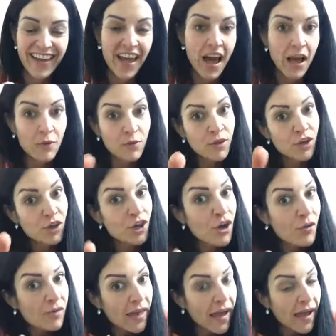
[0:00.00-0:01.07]
I wouldn't know
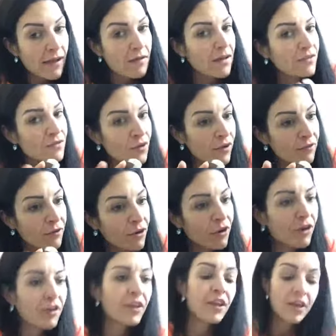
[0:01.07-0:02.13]
that, so I've
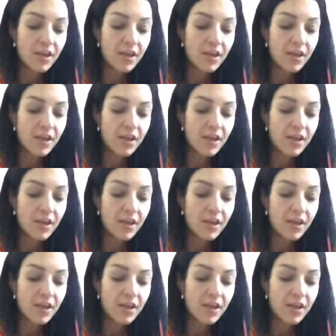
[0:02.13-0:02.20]
heard.